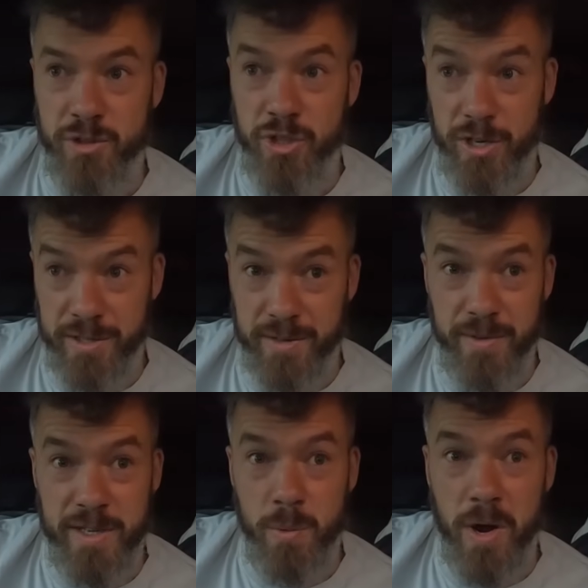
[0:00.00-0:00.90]
Just
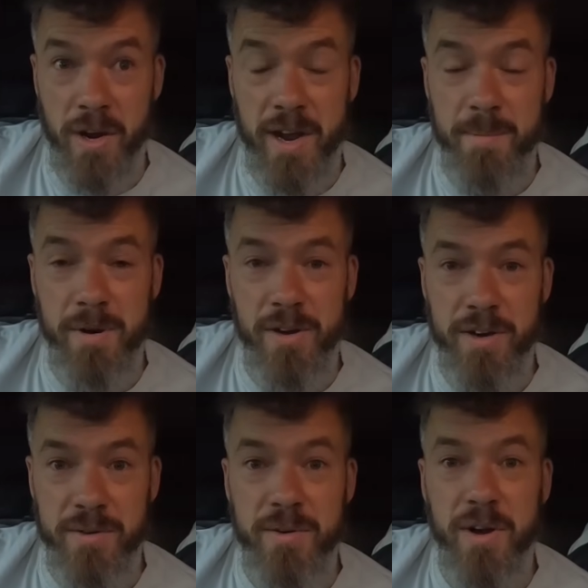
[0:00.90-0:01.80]
on this one camp
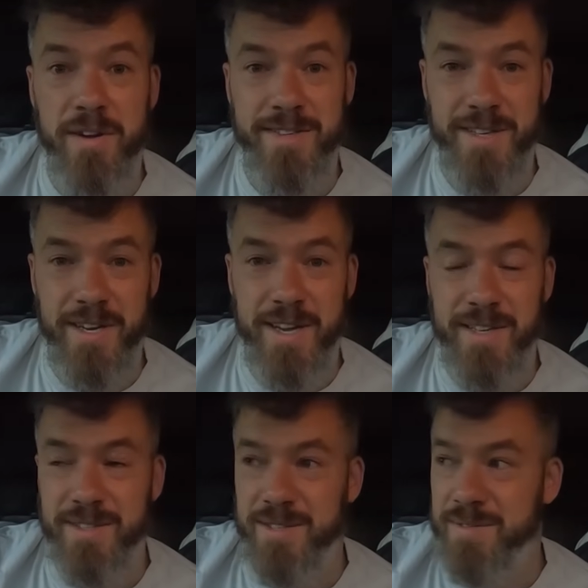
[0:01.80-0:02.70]
alone, I'd say
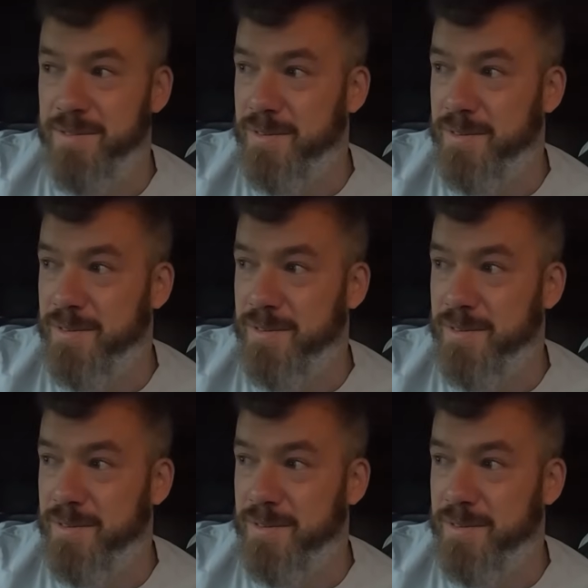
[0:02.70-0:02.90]
yes.